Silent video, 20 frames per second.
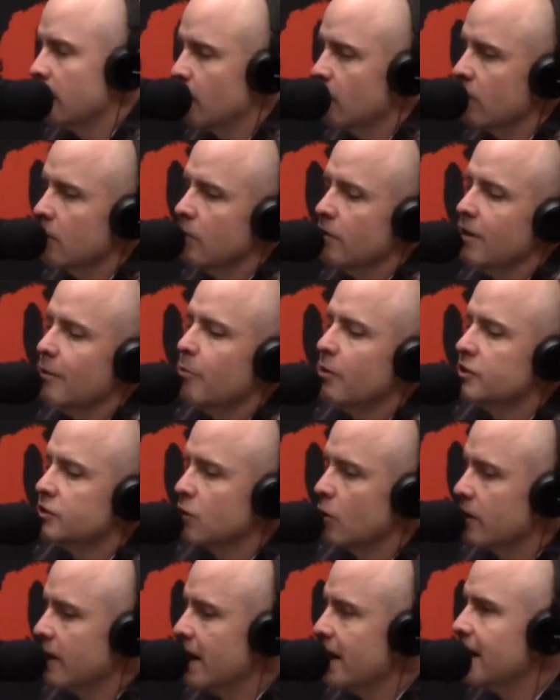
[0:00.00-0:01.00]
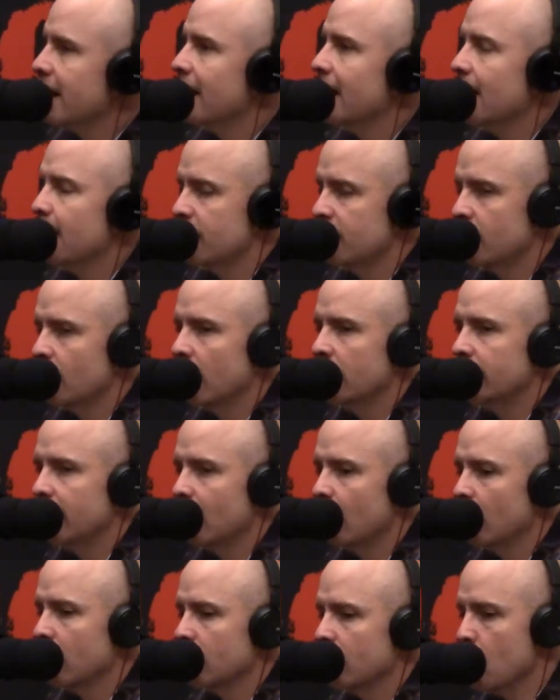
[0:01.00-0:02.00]
We're a bunch of naked apes
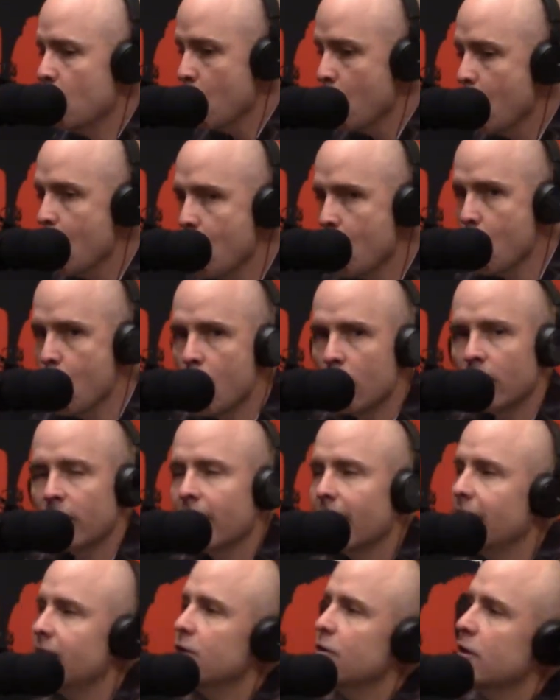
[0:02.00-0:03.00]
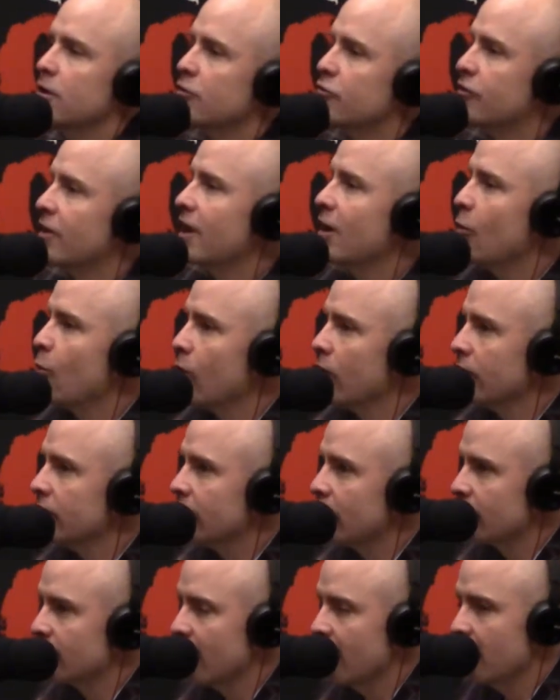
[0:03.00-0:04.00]
grunting words. And you say a word
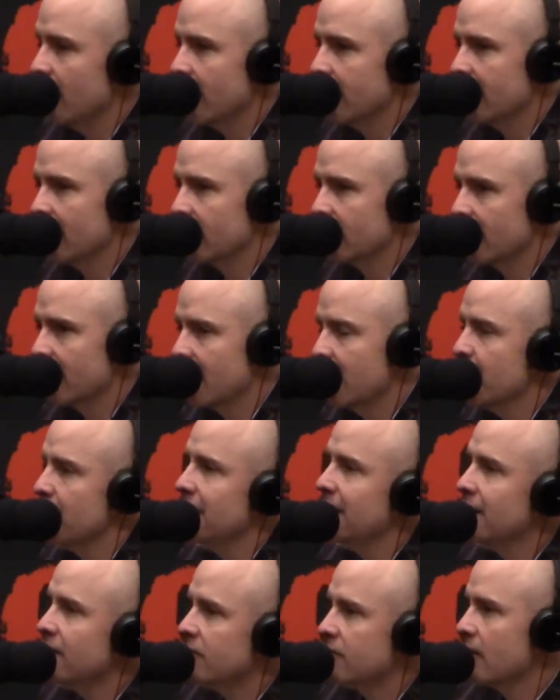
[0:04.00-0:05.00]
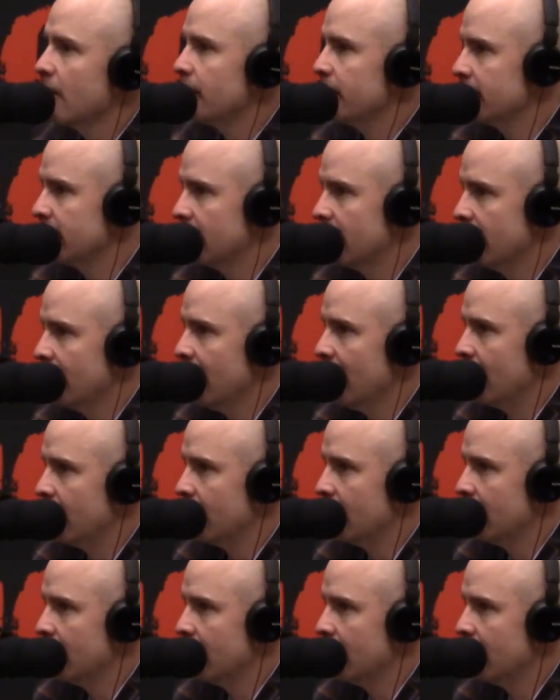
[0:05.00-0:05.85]
to somebody, and it's like it means something to them.